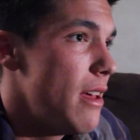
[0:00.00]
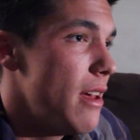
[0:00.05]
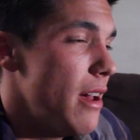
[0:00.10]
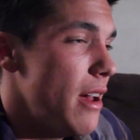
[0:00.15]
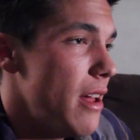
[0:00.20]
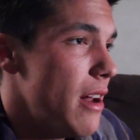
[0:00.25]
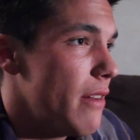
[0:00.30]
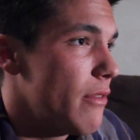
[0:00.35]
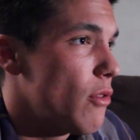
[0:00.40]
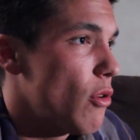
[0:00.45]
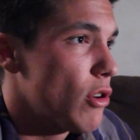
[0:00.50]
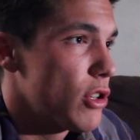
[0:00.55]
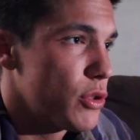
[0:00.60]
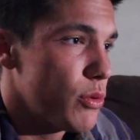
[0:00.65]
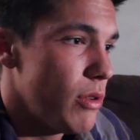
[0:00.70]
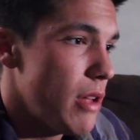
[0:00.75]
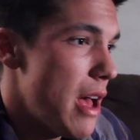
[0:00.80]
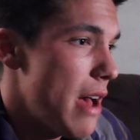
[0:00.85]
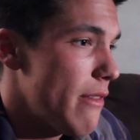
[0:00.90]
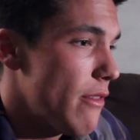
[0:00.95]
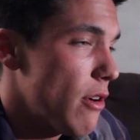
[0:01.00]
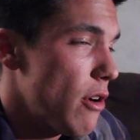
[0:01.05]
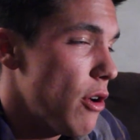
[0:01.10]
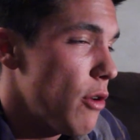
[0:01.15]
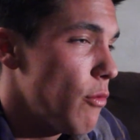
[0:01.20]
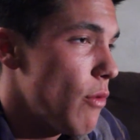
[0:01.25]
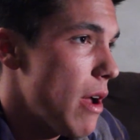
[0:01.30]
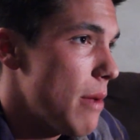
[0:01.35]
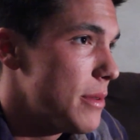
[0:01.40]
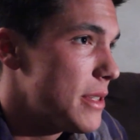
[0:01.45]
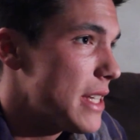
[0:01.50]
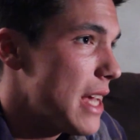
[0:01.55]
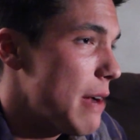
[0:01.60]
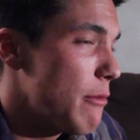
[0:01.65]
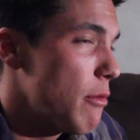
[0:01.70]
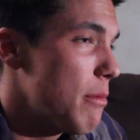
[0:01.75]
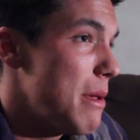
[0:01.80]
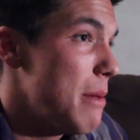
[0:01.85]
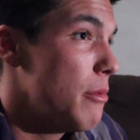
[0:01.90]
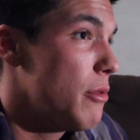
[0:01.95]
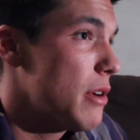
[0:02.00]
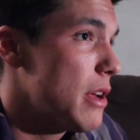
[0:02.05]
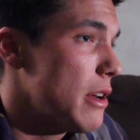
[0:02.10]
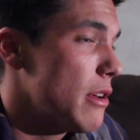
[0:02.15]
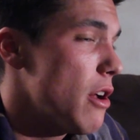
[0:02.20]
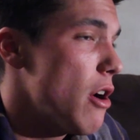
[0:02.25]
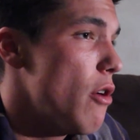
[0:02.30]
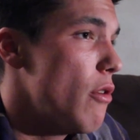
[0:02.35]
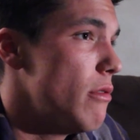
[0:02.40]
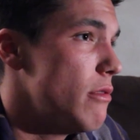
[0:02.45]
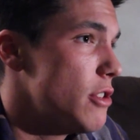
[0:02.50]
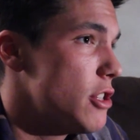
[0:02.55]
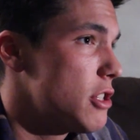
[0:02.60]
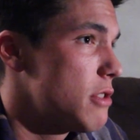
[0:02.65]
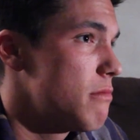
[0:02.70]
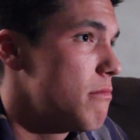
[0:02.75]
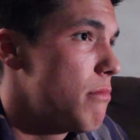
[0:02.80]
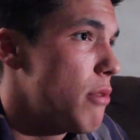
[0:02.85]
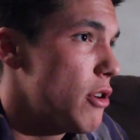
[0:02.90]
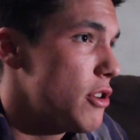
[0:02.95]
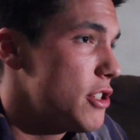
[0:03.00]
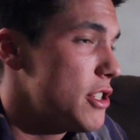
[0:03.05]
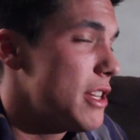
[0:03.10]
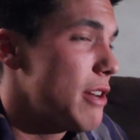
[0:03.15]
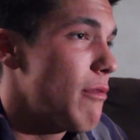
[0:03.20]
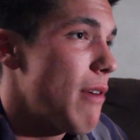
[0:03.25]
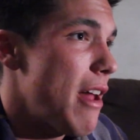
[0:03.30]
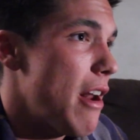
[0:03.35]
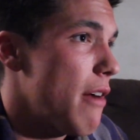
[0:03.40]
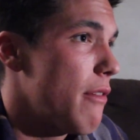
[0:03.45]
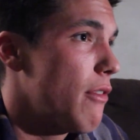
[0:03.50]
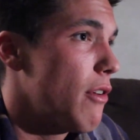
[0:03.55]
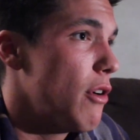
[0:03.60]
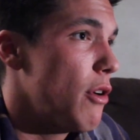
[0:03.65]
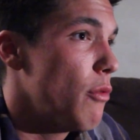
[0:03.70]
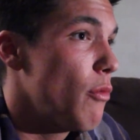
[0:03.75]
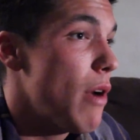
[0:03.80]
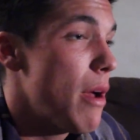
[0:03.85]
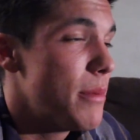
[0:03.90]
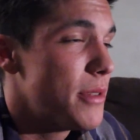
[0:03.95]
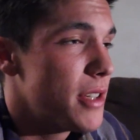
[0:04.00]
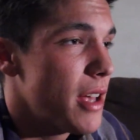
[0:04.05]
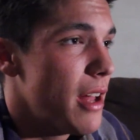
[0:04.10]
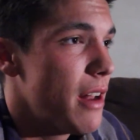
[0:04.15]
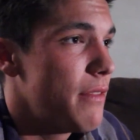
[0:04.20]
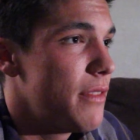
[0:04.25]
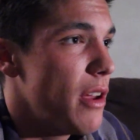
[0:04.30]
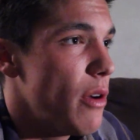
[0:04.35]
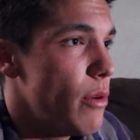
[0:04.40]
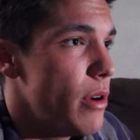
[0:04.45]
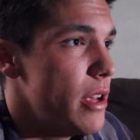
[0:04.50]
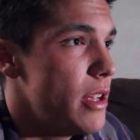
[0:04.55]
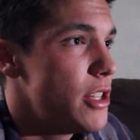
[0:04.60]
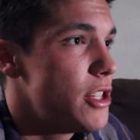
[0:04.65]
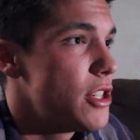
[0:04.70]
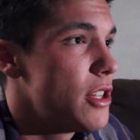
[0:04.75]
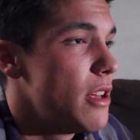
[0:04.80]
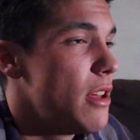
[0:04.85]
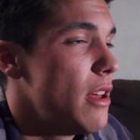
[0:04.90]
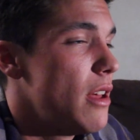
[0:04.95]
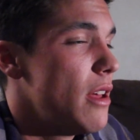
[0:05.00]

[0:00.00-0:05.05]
And of course, we'll have our own website where people can go and just purchase it right off our own website if they wish.